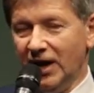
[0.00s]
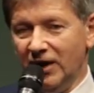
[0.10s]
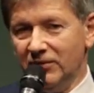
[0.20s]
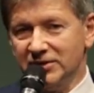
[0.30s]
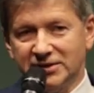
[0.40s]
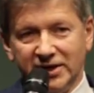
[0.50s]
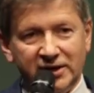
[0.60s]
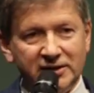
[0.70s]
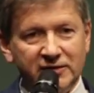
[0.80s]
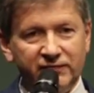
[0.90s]
I was
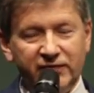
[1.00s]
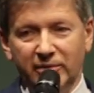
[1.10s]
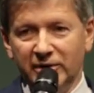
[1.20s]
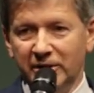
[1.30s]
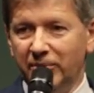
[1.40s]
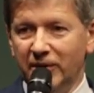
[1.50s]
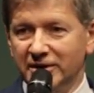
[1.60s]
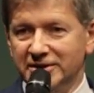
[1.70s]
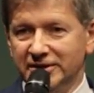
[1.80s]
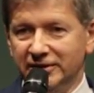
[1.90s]
at the family
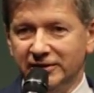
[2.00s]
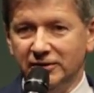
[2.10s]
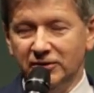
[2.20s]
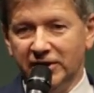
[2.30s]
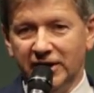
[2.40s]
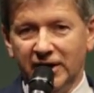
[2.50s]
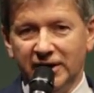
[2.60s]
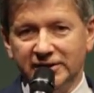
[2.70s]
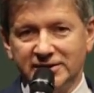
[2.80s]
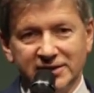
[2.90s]
party looking
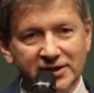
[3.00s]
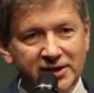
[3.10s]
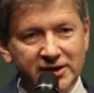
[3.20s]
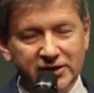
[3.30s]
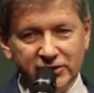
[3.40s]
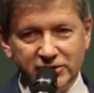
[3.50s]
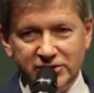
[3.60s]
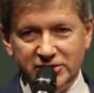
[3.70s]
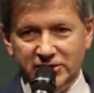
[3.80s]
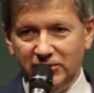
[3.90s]
at
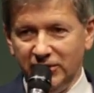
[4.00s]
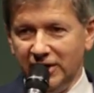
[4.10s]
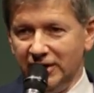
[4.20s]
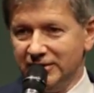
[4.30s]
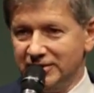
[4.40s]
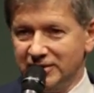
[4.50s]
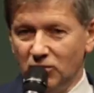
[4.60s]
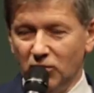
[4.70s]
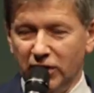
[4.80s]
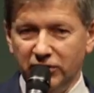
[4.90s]
two kids,
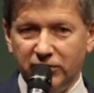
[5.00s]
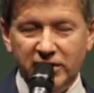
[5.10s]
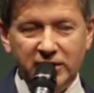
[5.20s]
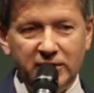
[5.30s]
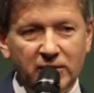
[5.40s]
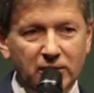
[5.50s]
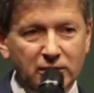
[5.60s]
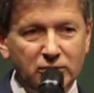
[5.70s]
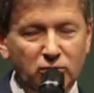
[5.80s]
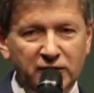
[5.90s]
one
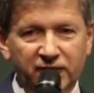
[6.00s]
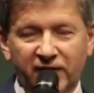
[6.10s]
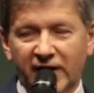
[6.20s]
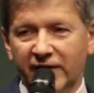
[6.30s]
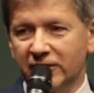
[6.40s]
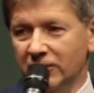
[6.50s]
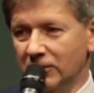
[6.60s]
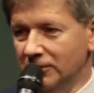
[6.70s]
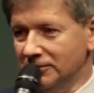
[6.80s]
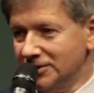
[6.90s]
3-year-old, one
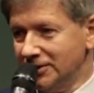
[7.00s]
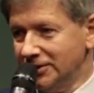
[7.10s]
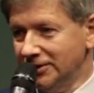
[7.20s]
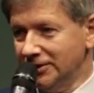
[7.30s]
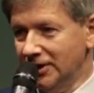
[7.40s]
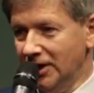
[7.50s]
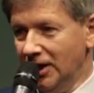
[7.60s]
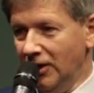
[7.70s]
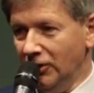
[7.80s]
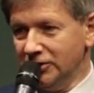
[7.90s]
5-year-old,
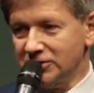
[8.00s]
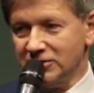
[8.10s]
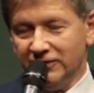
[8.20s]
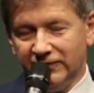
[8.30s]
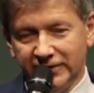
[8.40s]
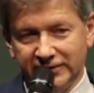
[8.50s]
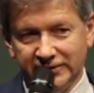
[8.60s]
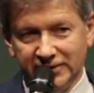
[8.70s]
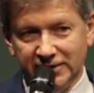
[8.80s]
on a sofa,